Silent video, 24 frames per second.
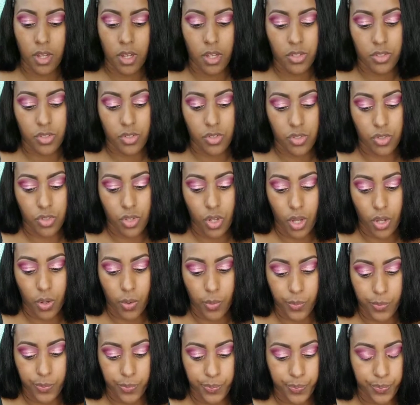
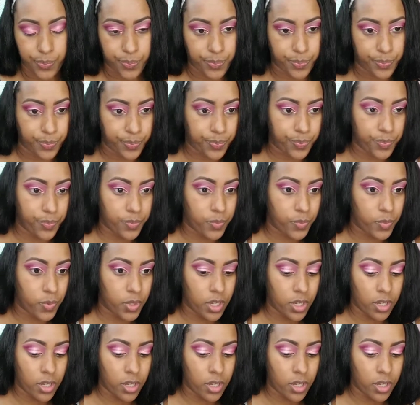So I